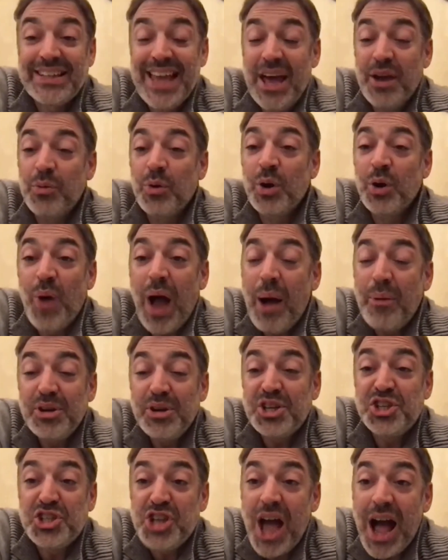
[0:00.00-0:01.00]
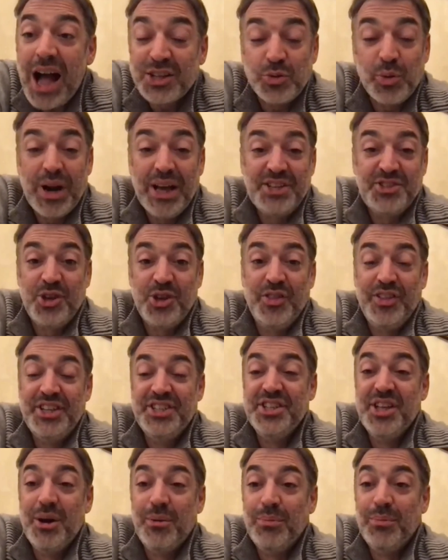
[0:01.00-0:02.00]
Eduard. I was shocked when I saw
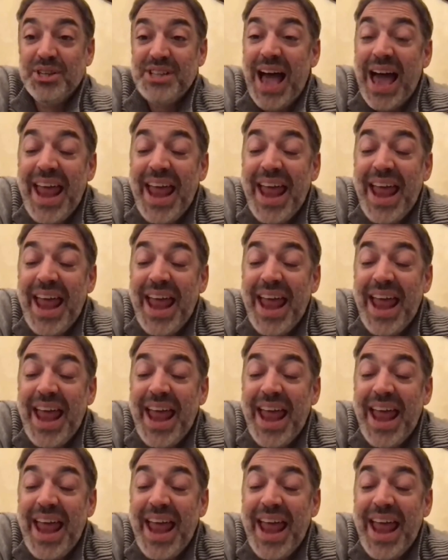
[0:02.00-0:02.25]
these numbers.